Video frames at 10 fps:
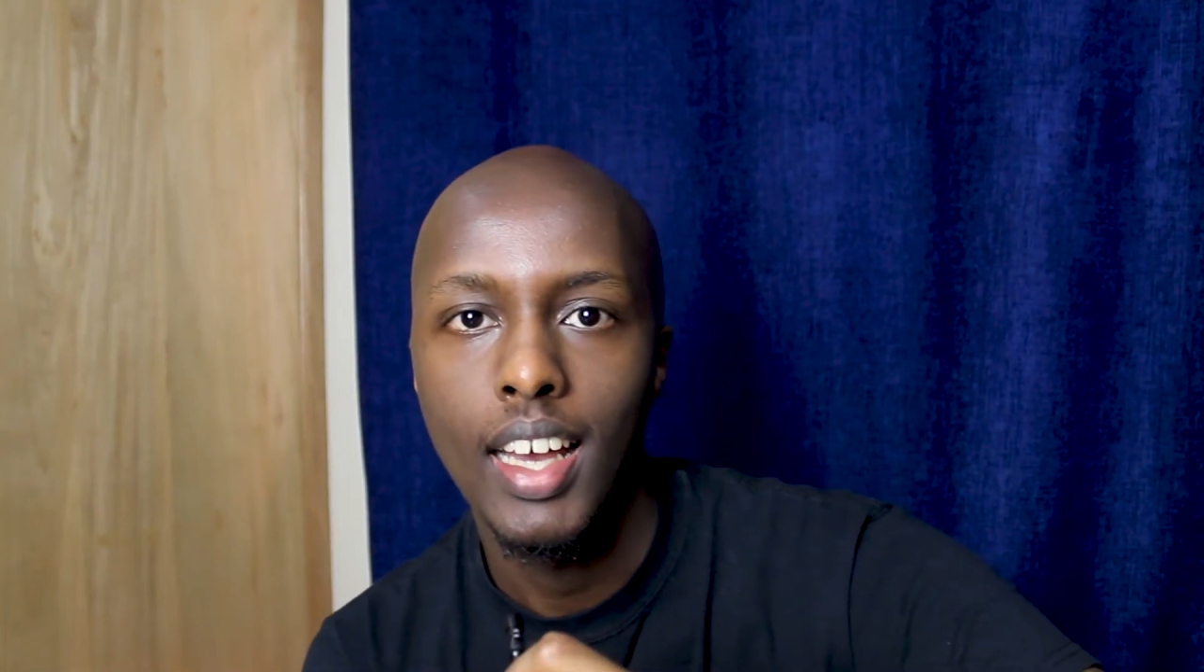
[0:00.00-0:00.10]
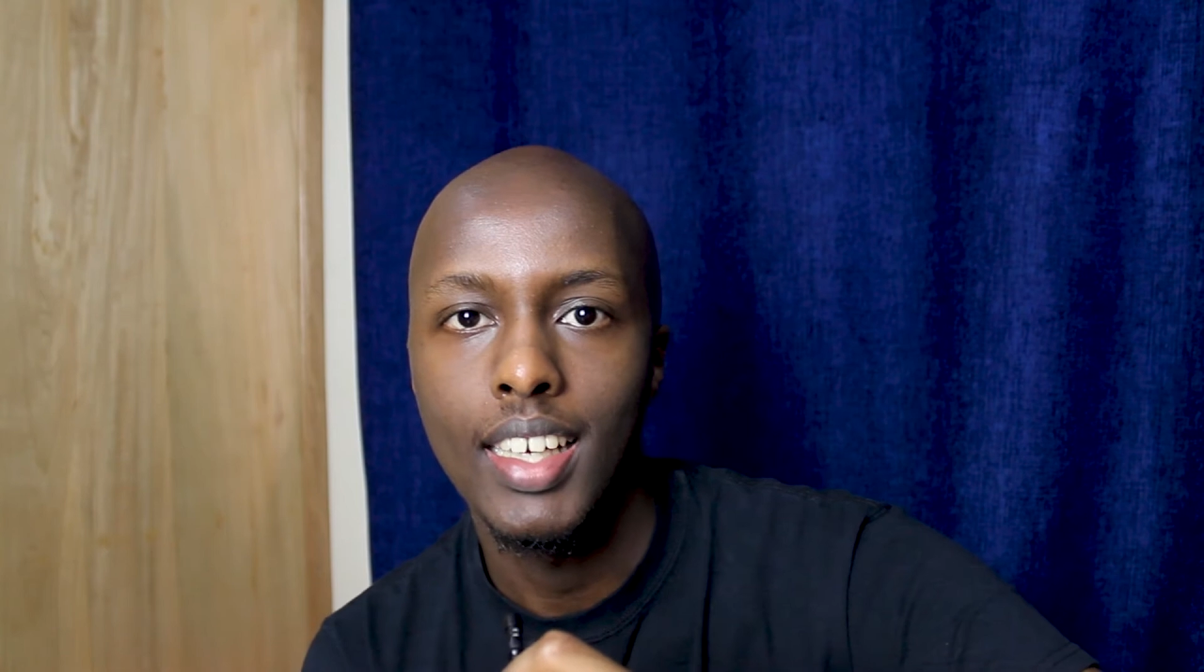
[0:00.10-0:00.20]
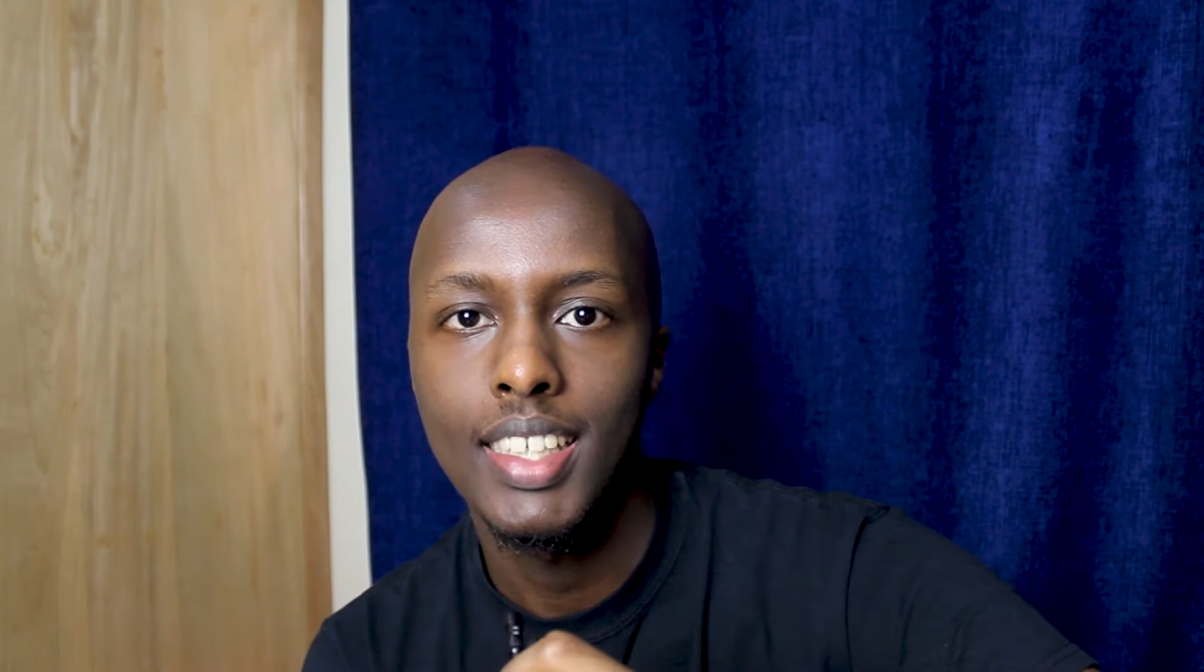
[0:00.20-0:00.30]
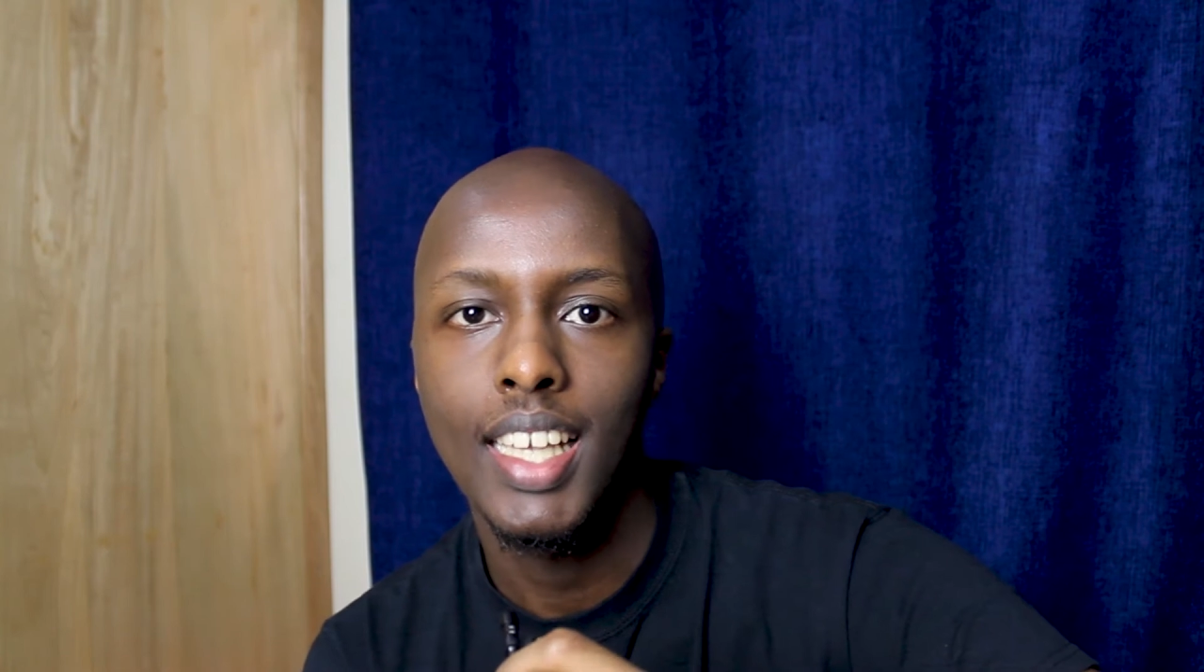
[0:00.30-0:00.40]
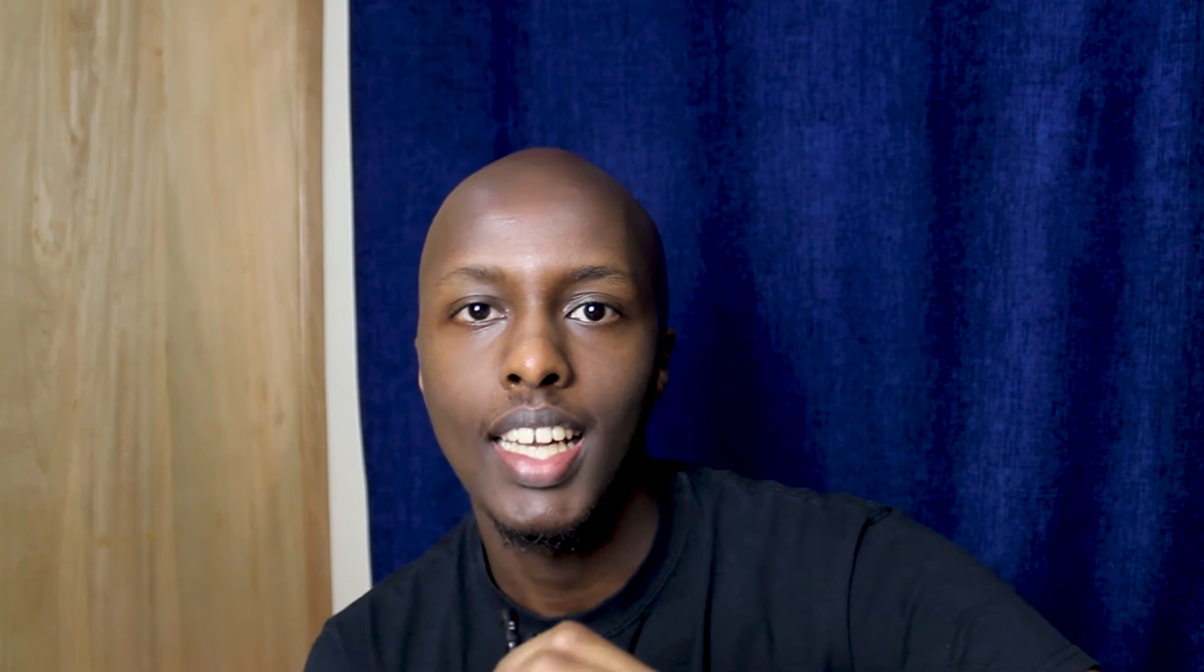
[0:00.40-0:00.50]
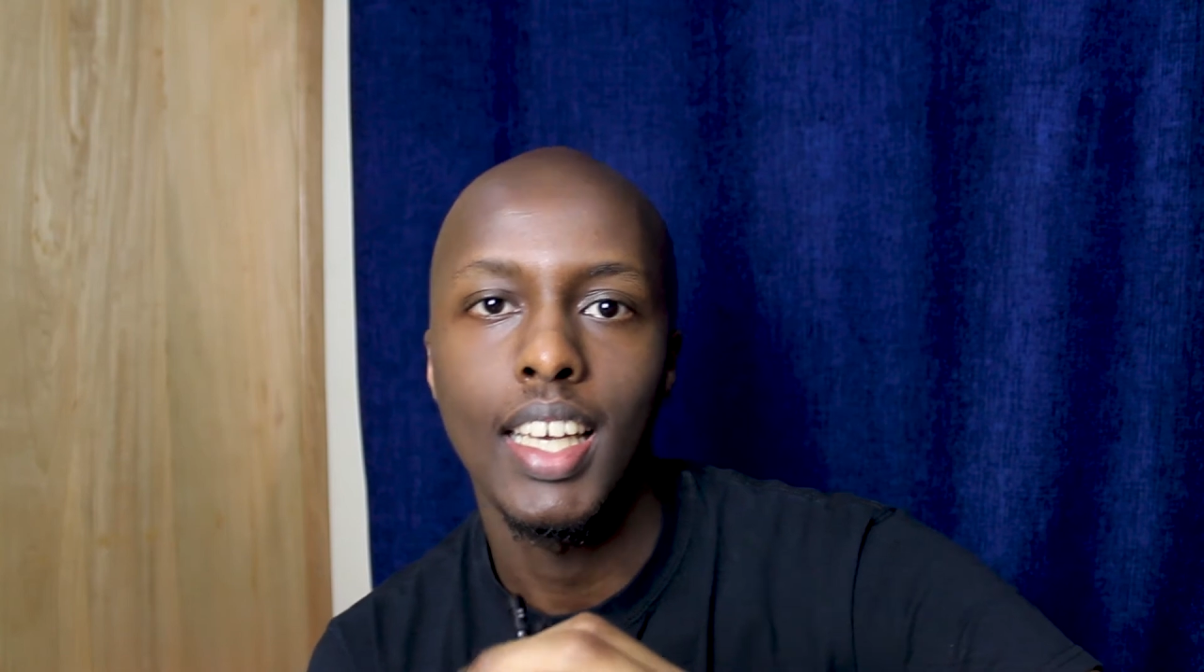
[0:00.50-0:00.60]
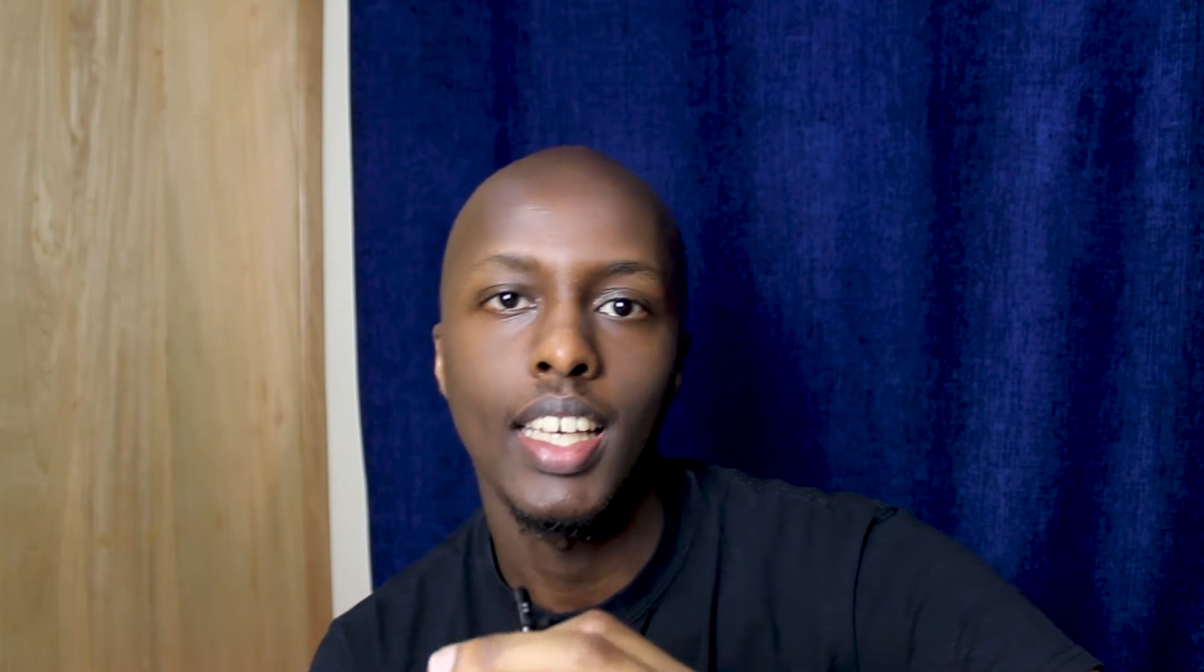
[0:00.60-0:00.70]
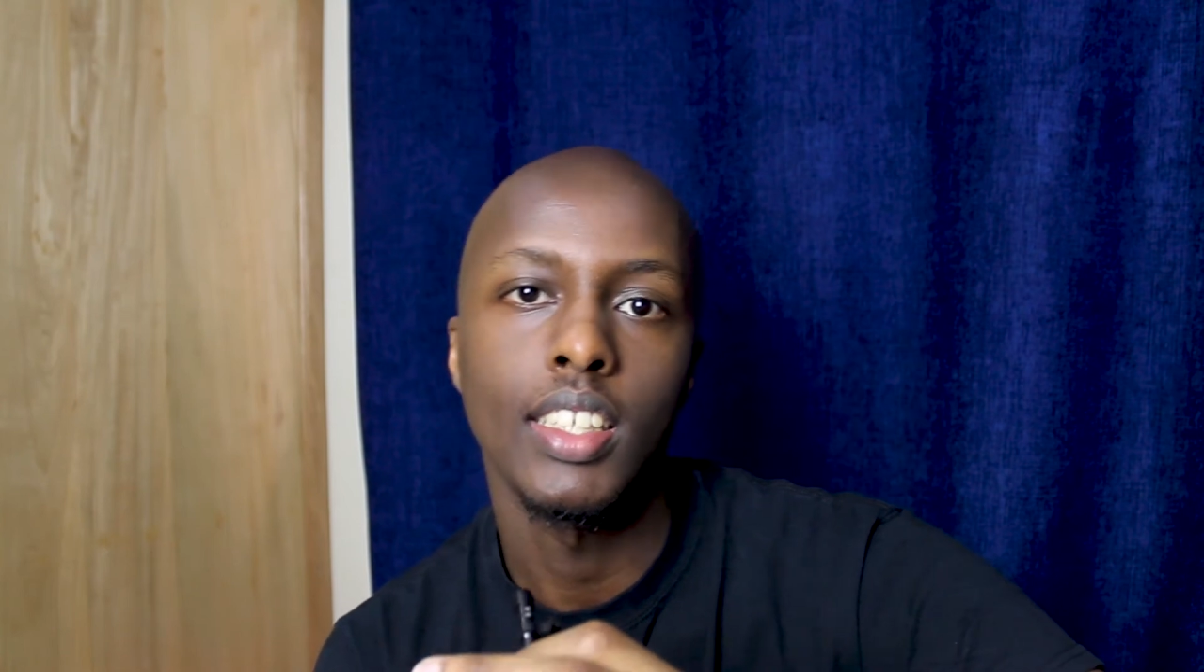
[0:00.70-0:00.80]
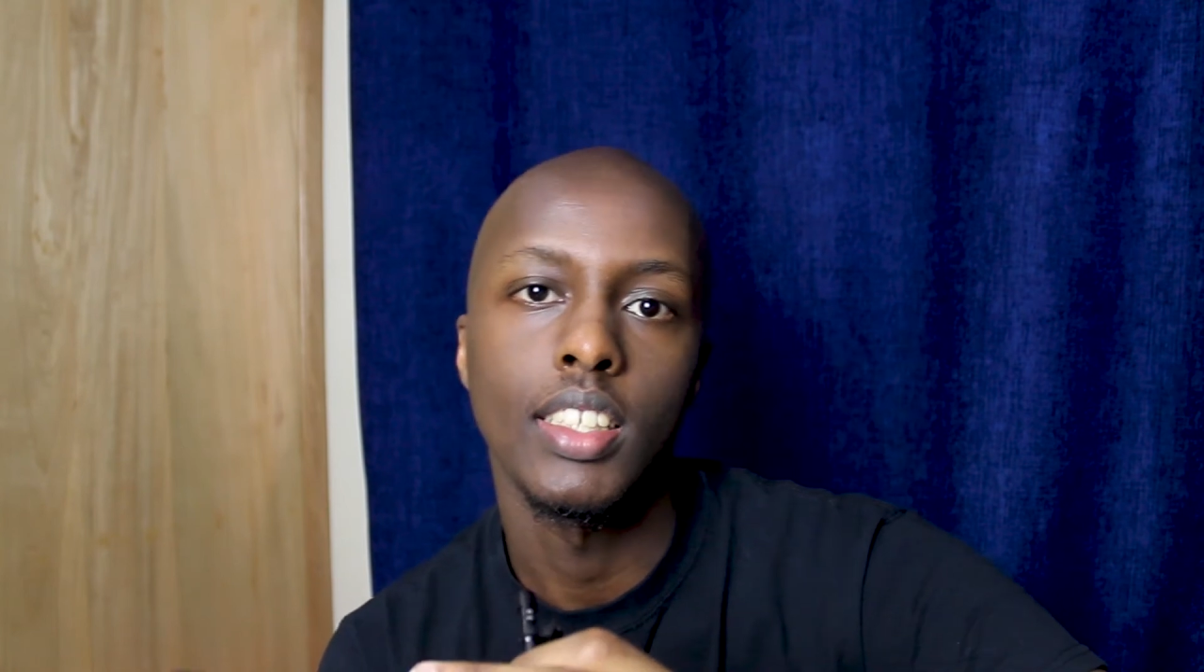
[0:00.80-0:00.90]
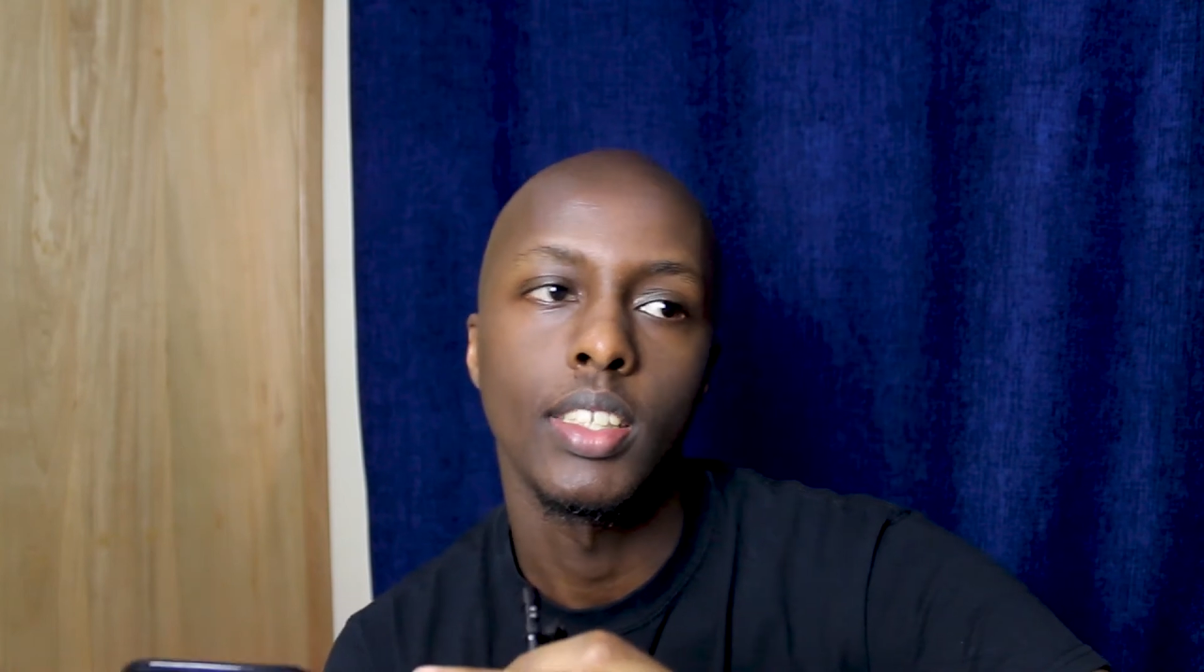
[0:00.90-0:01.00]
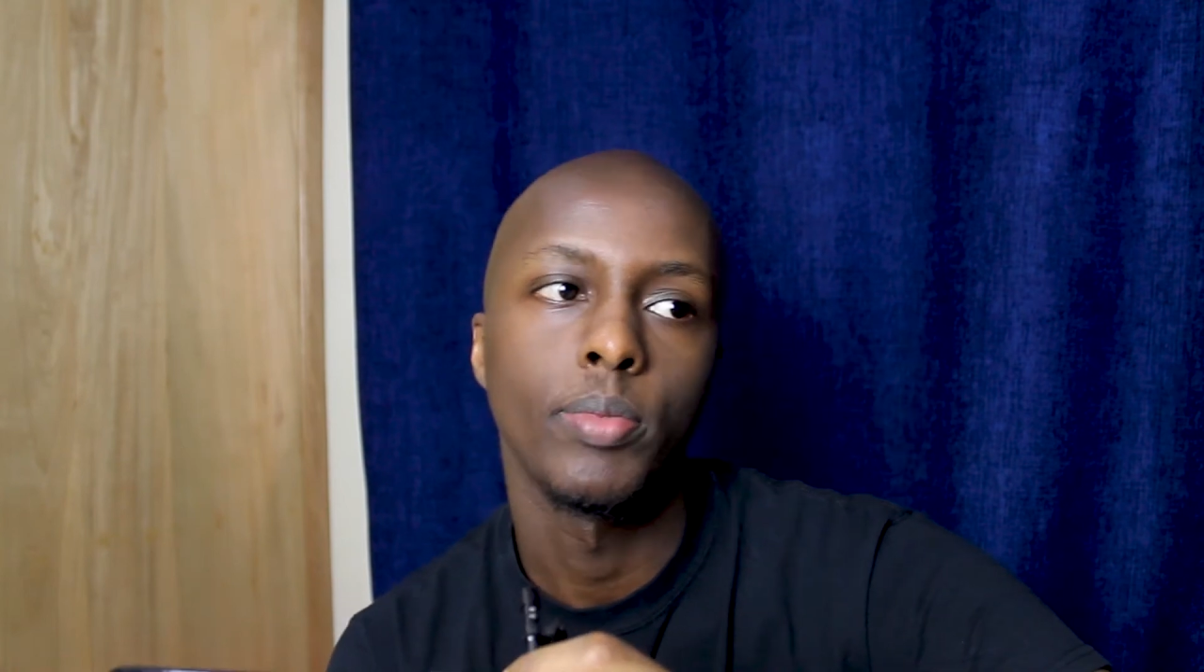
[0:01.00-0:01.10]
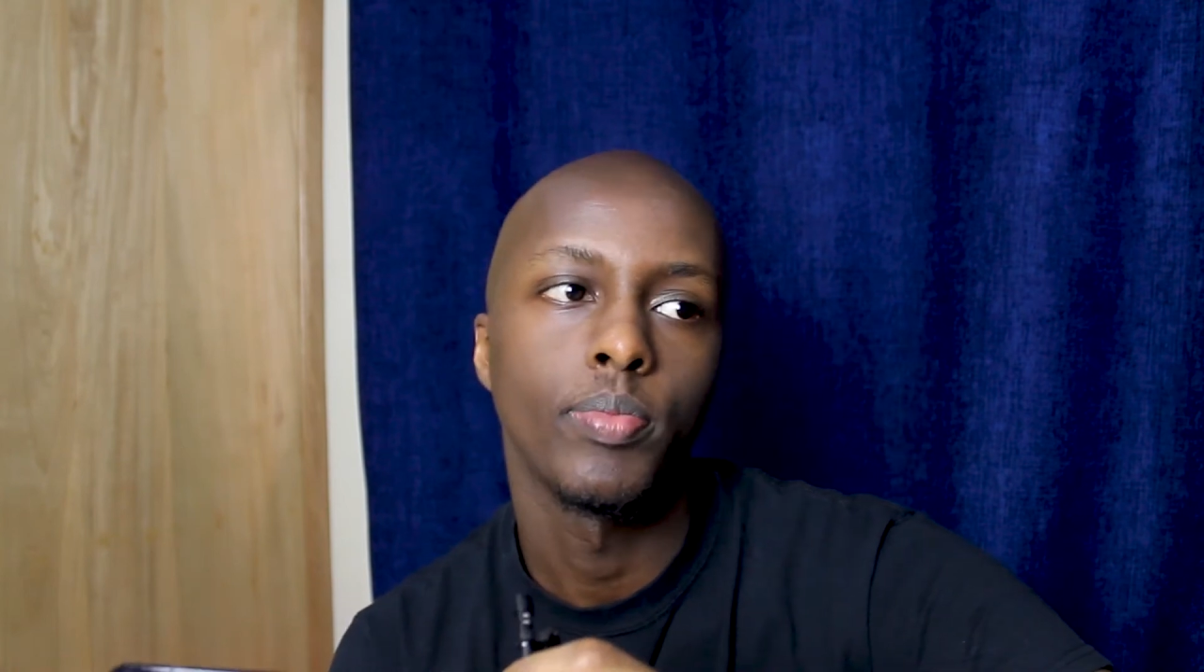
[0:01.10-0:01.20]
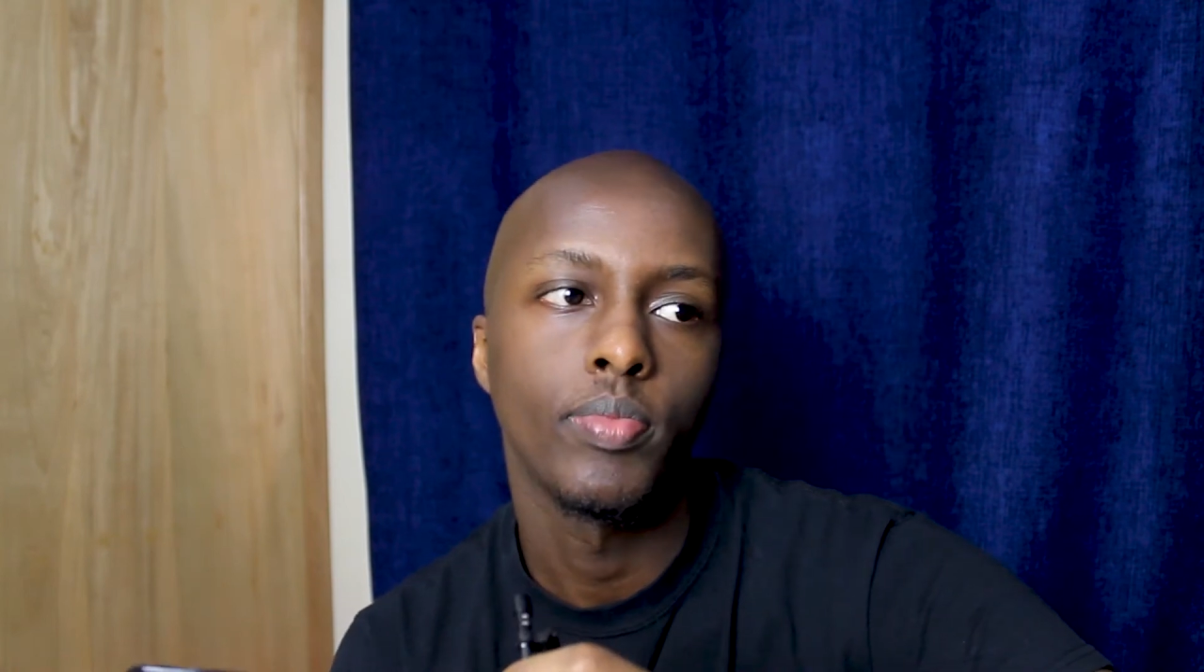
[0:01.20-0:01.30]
Understanding is,